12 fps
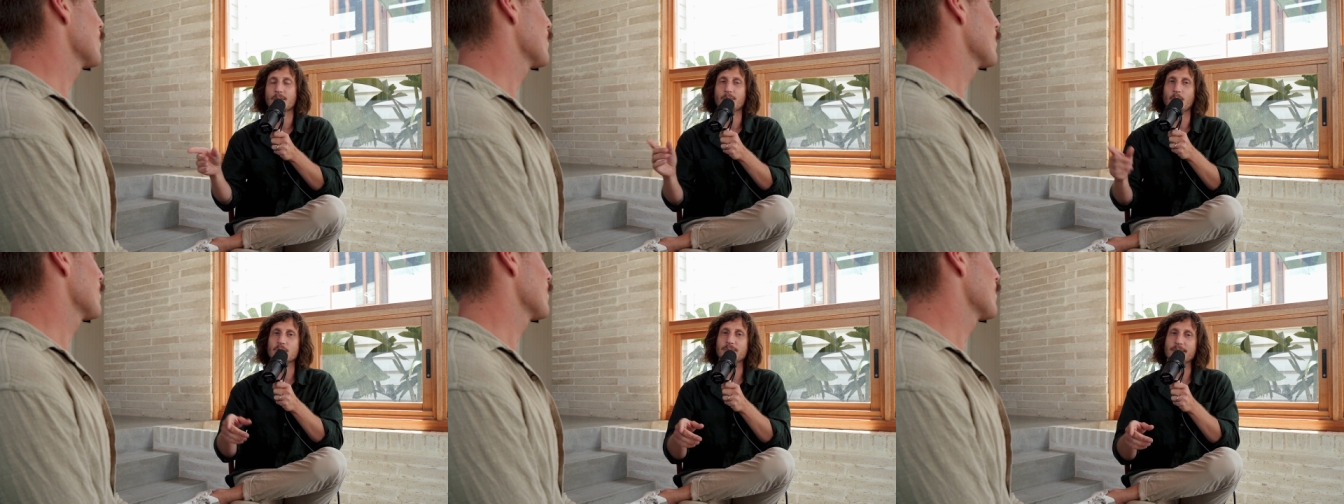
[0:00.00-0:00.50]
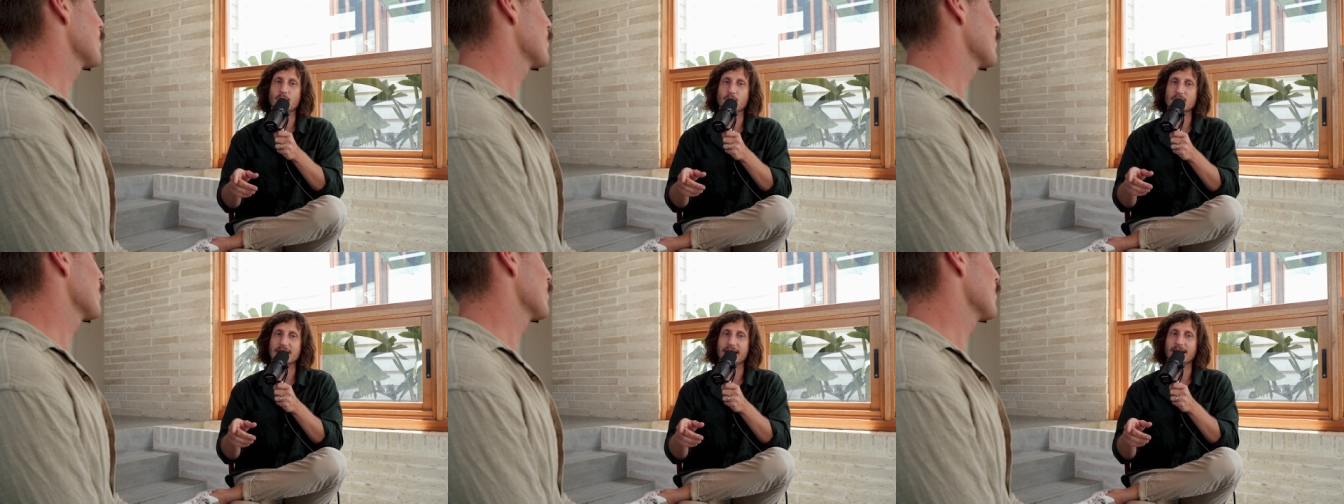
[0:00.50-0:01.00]
Most people
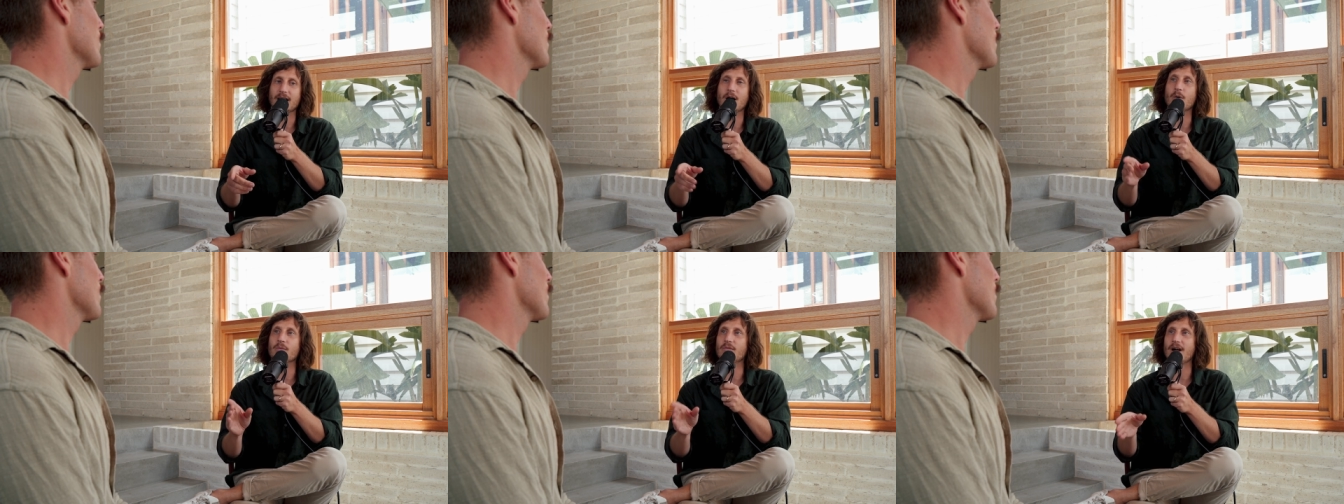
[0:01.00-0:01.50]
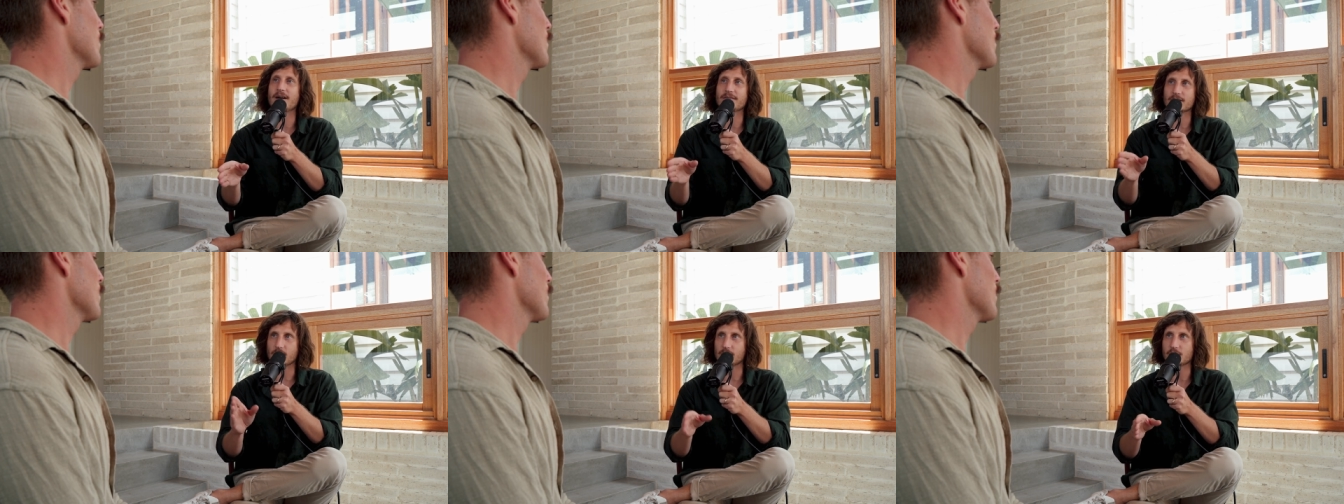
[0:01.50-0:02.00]
will say, "I'd
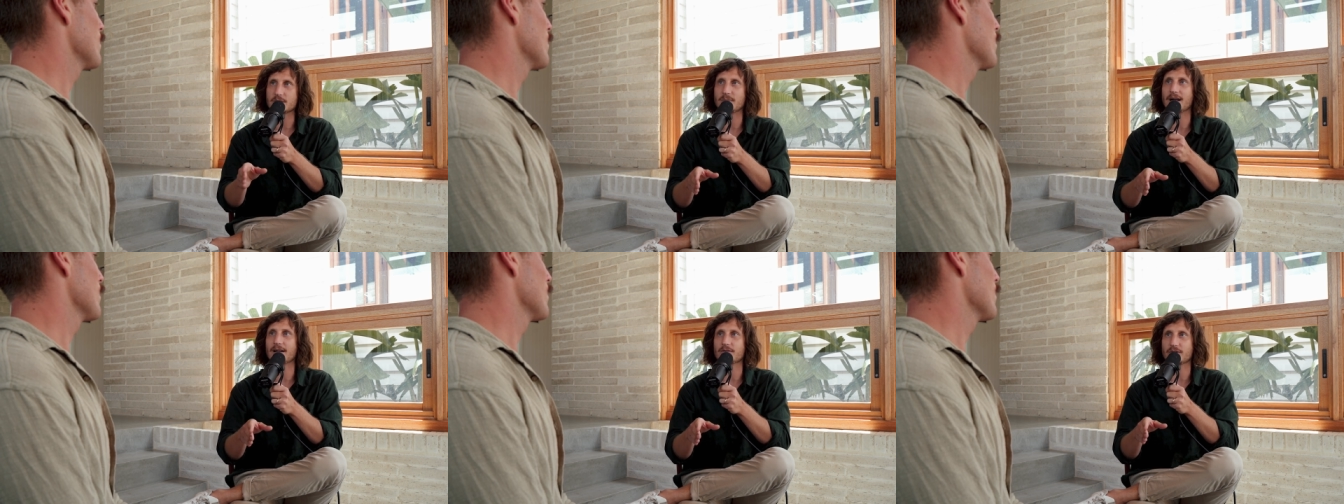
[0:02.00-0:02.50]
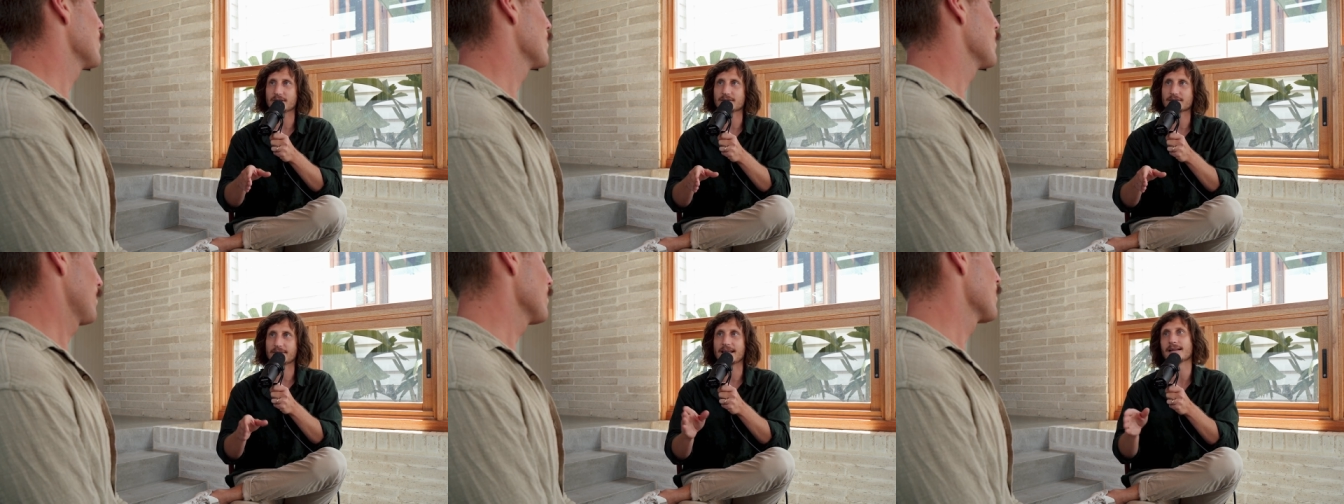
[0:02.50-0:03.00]
rather not lose my hundred
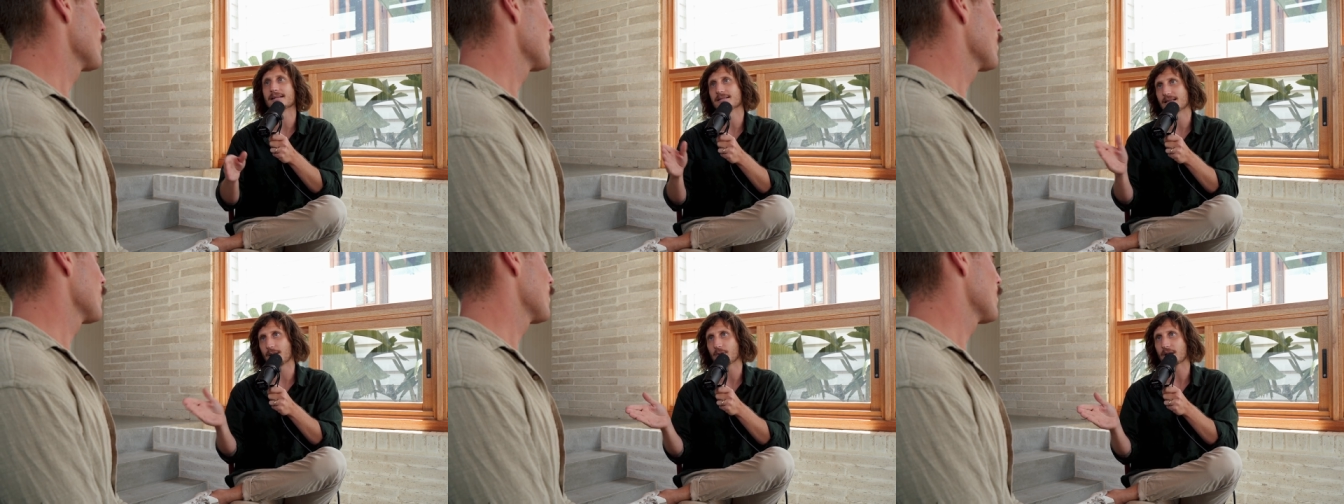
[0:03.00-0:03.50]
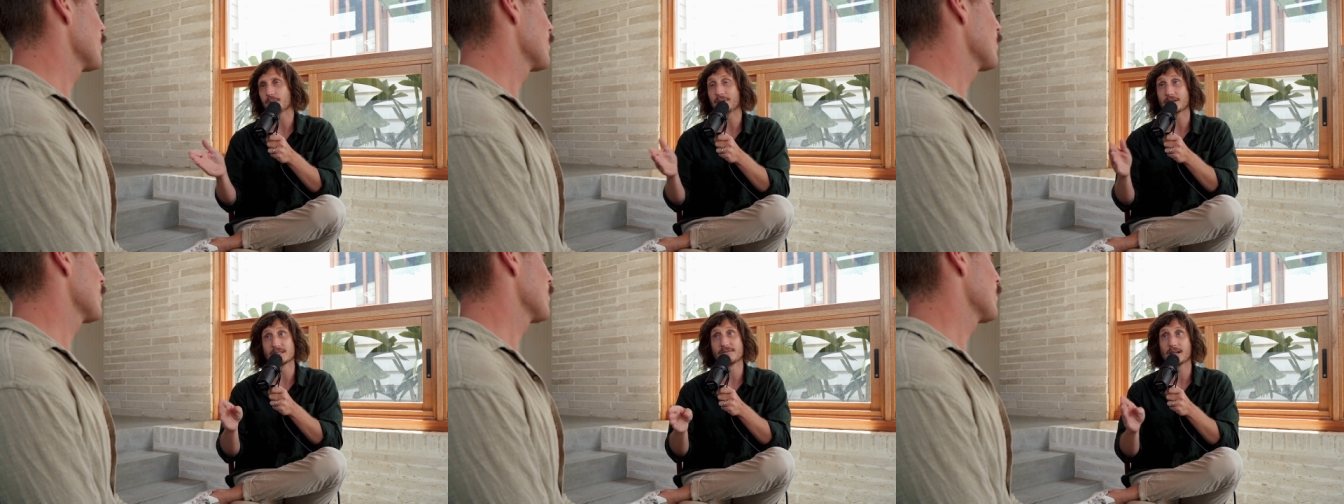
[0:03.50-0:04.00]
than double it,"
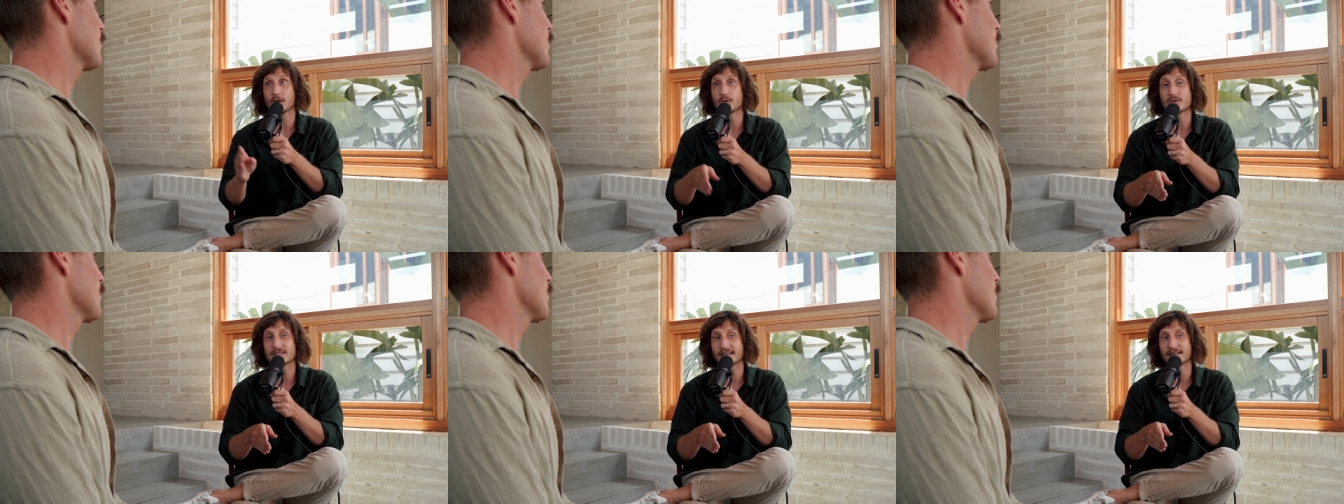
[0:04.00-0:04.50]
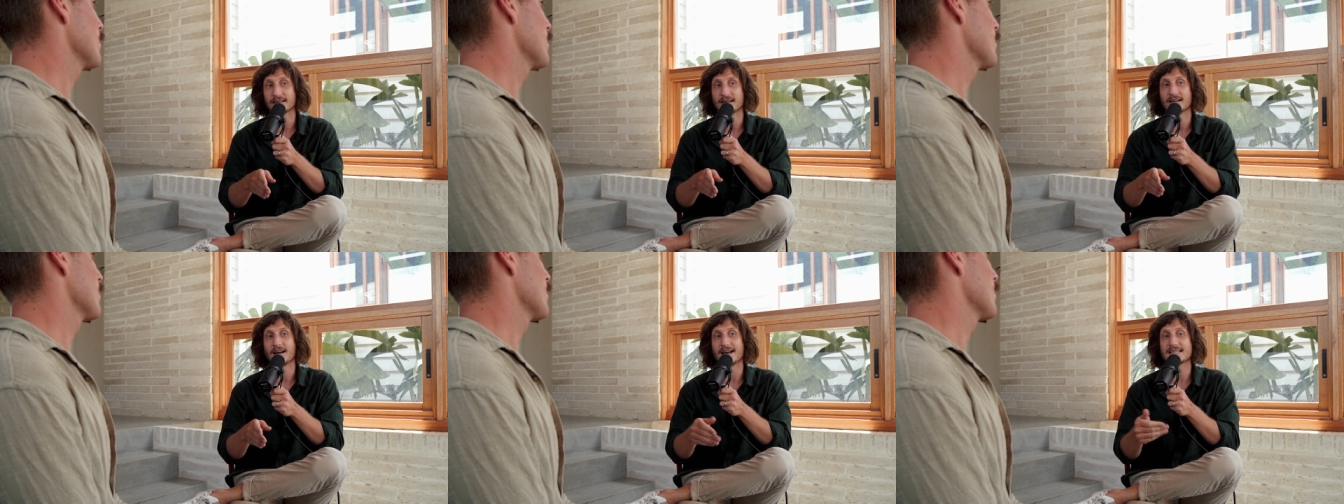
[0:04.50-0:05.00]
because if I lose it,
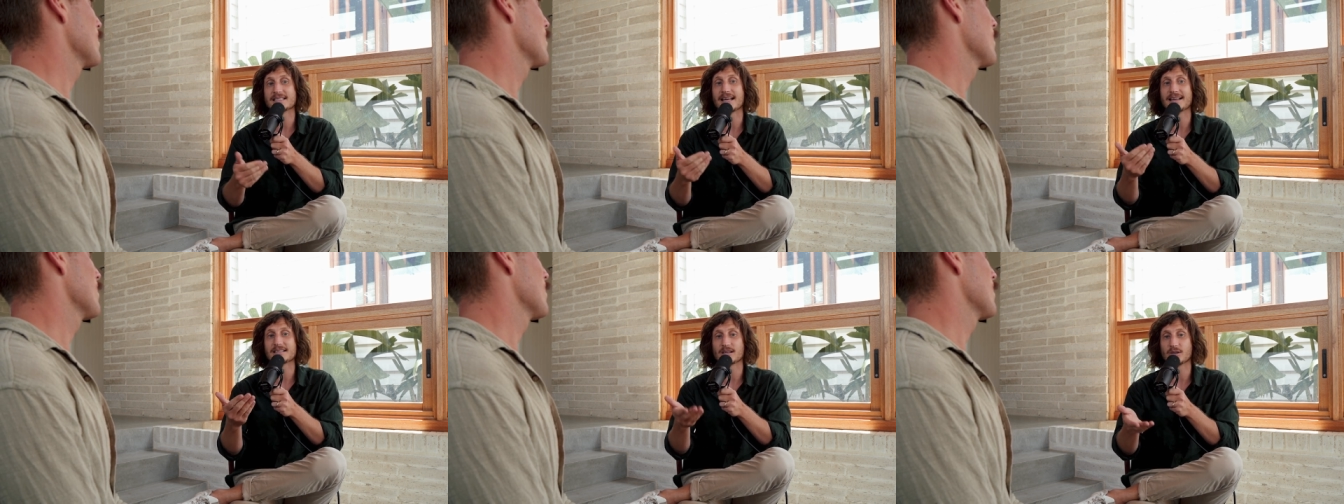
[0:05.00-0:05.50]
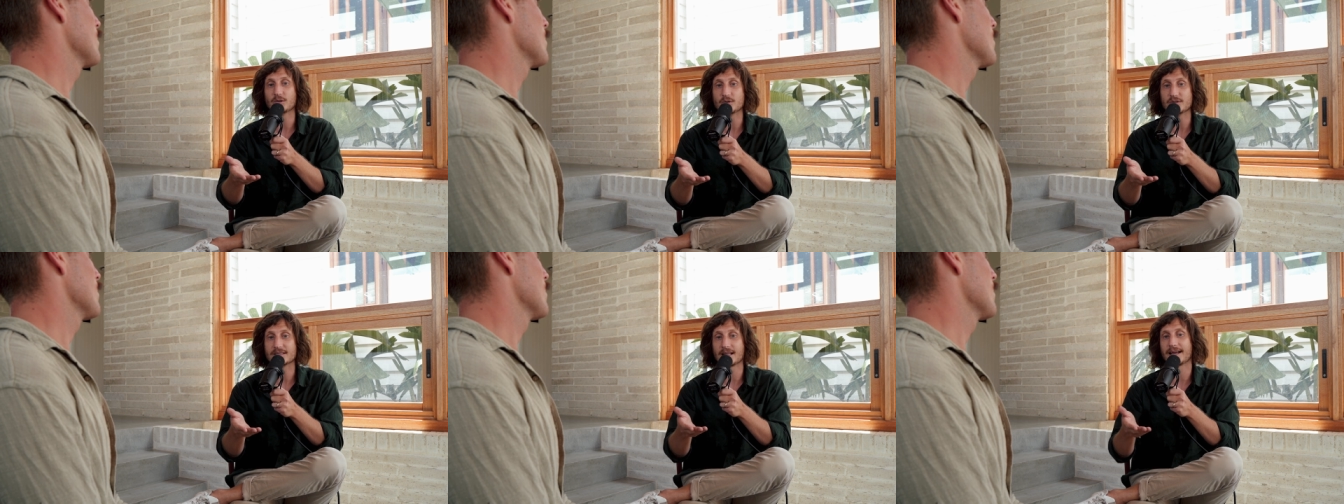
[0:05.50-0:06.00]
I stand to
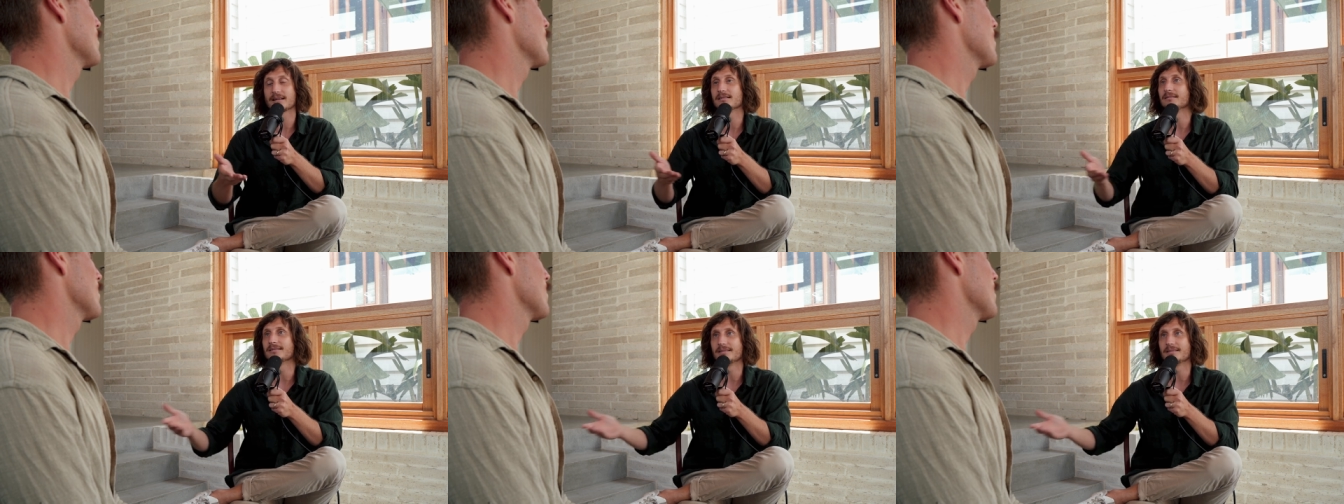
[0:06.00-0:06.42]
lose like